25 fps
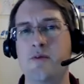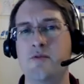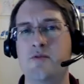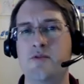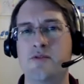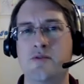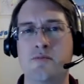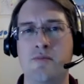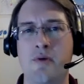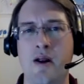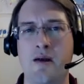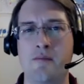
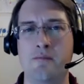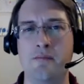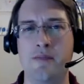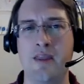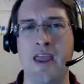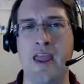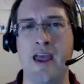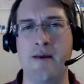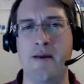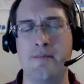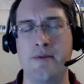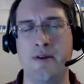which would probably
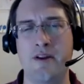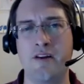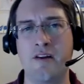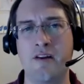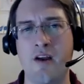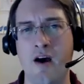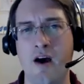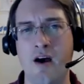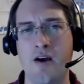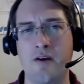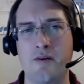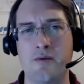happen in
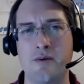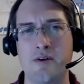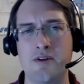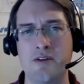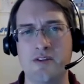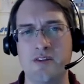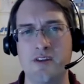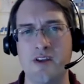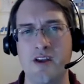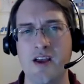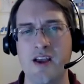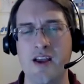
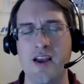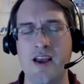Congress.